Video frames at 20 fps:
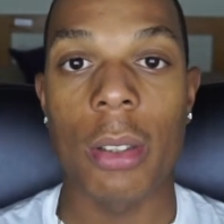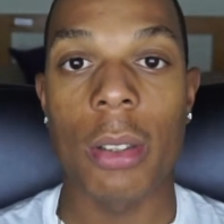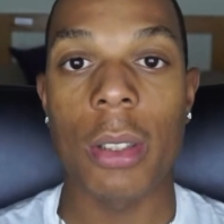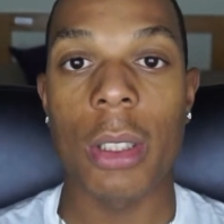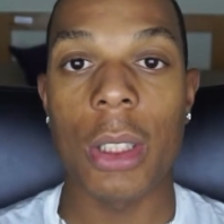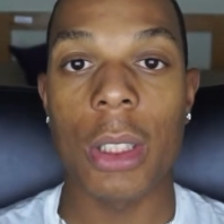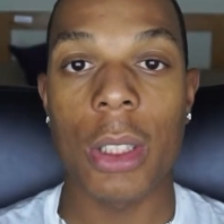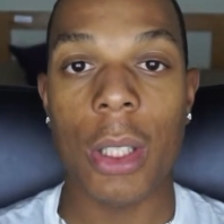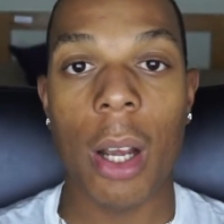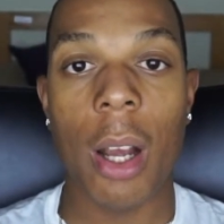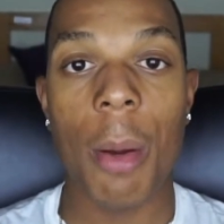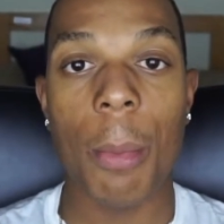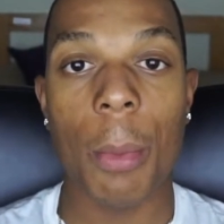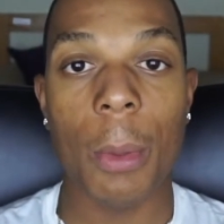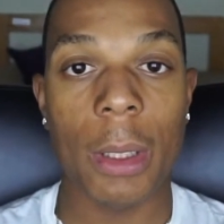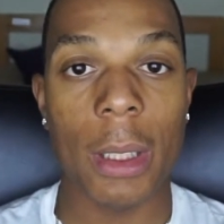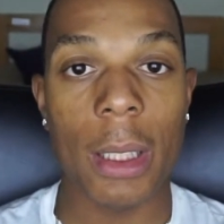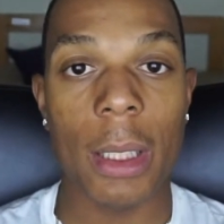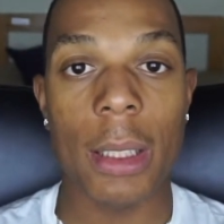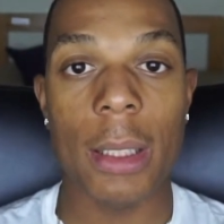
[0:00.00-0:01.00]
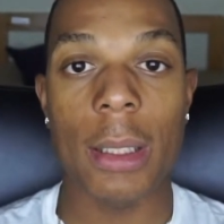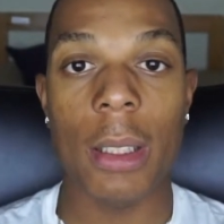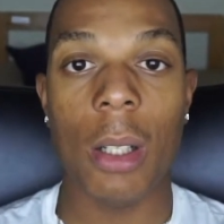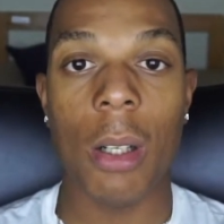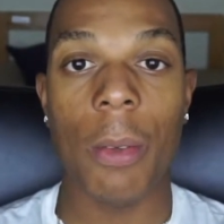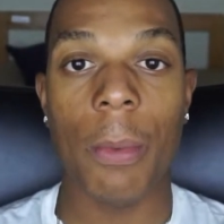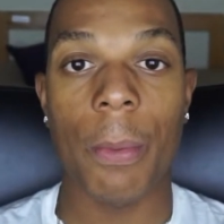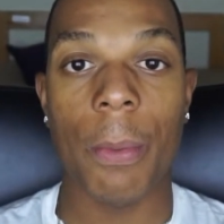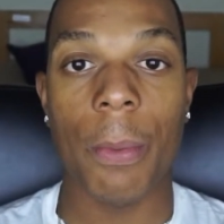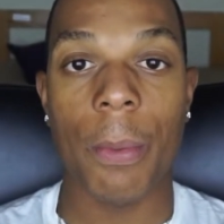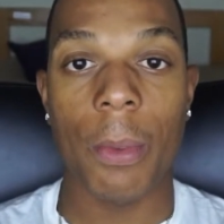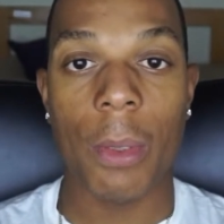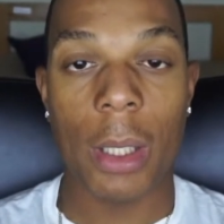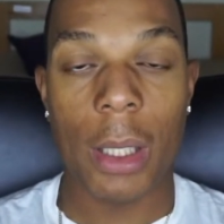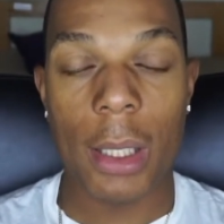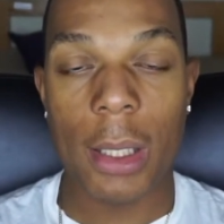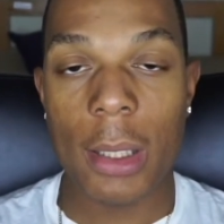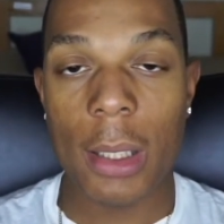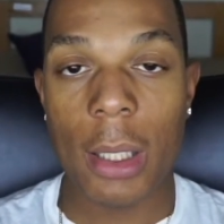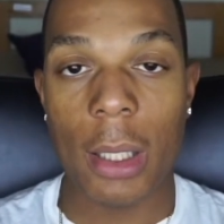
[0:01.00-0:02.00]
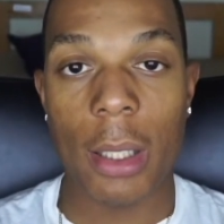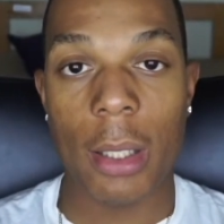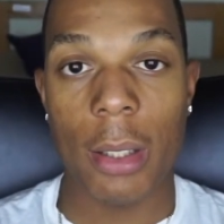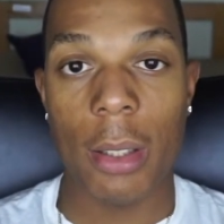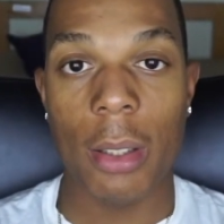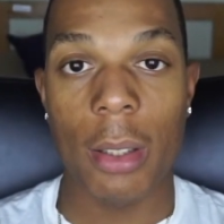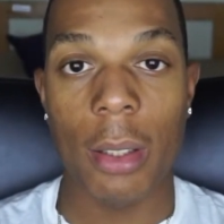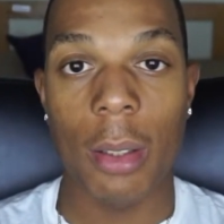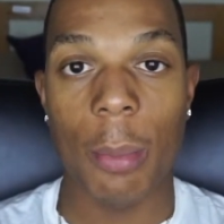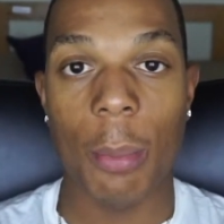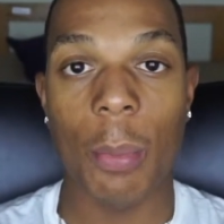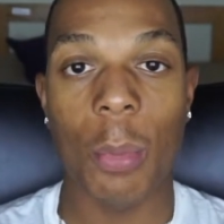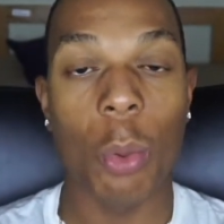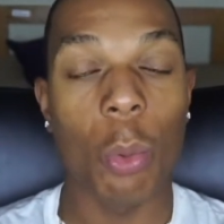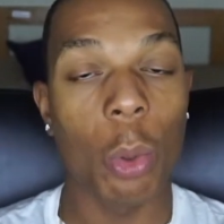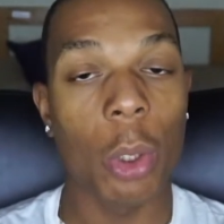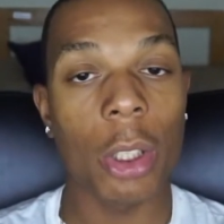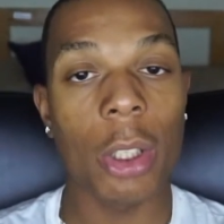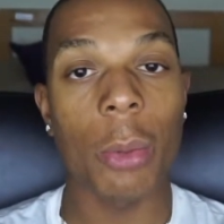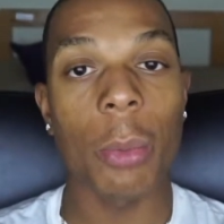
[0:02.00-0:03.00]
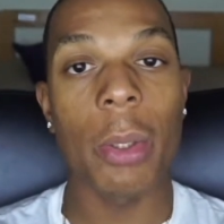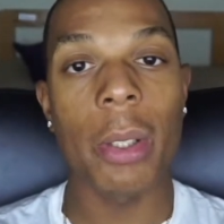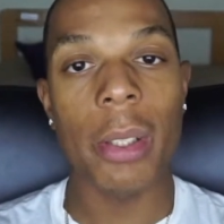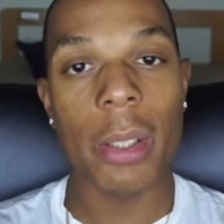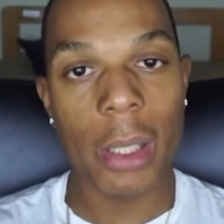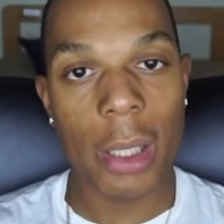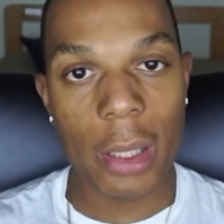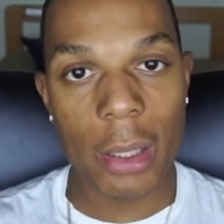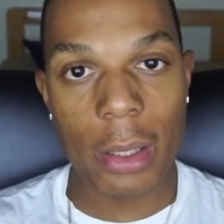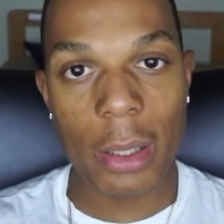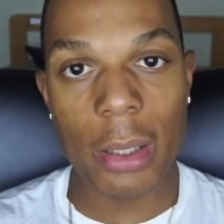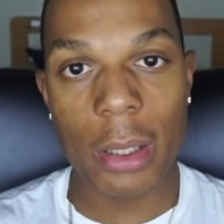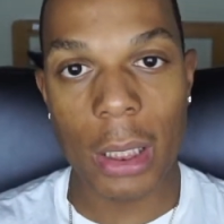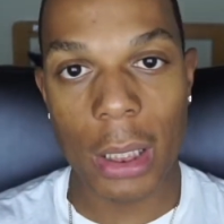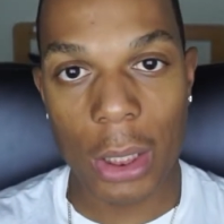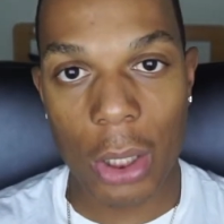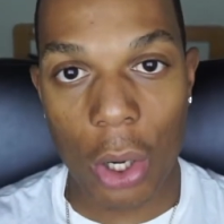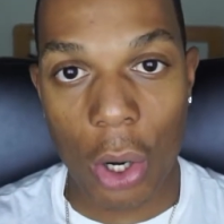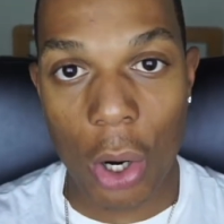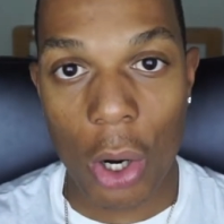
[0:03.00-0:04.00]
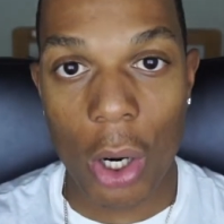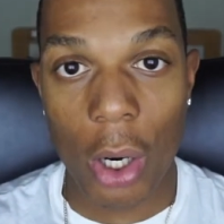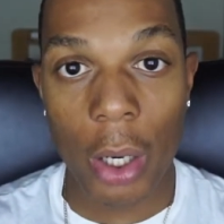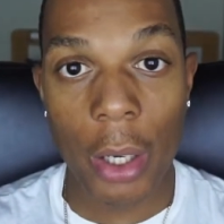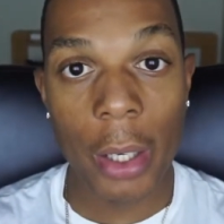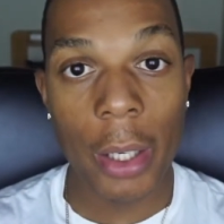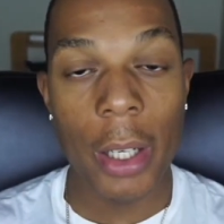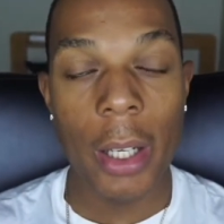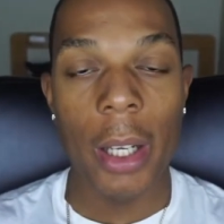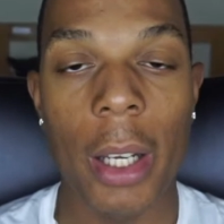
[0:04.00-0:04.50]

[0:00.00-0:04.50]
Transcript: The job within itself is good, but working with others is hard,